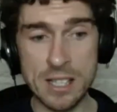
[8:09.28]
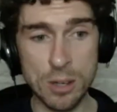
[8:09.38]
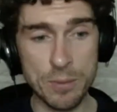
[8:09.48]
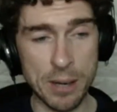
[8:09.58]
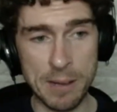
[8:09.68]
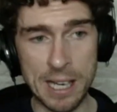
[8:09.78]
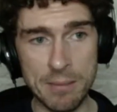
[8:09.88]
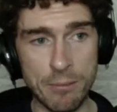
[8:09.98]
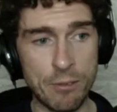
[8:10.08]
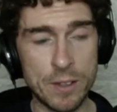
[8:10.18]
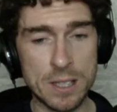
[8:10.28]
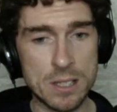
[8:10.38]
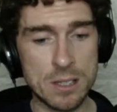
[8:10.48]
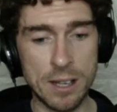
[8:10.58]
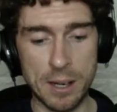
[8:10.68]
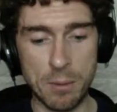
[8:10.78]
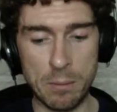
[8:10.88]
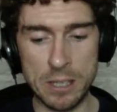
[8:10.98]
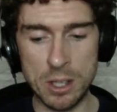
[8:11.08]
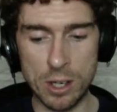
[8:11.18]
that's something I'm getting, like when
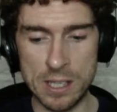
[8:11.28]
we look